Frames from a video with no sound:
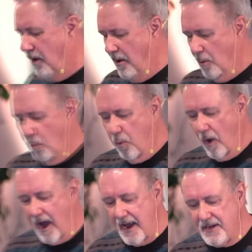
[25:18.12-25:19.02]

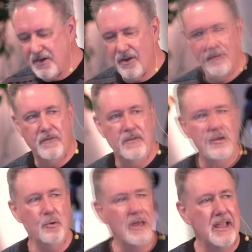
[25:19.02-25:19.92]
wide your
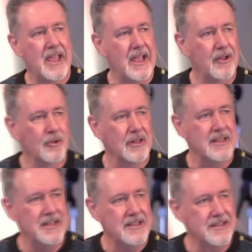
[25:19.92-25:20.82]
viewing angle
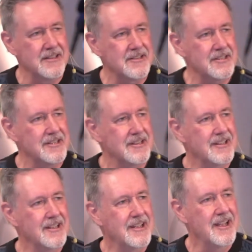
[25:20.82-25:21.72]
is
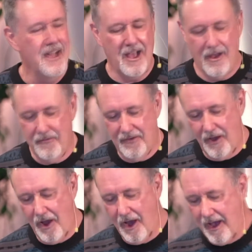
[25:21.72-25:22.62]
of
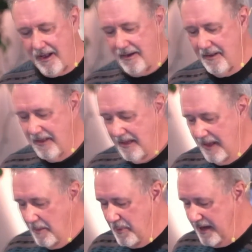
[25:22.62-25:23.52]
God.
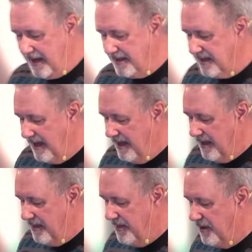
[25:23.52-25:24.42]
Because
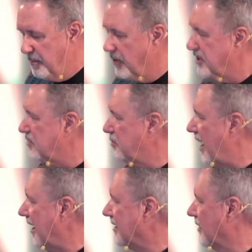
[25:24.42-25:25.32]
the
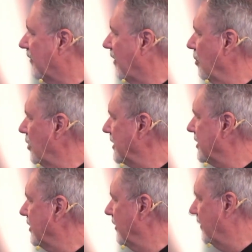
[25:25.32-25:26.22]
perspective from which
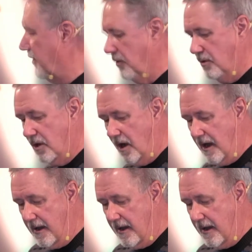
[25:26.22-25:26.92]
you view God,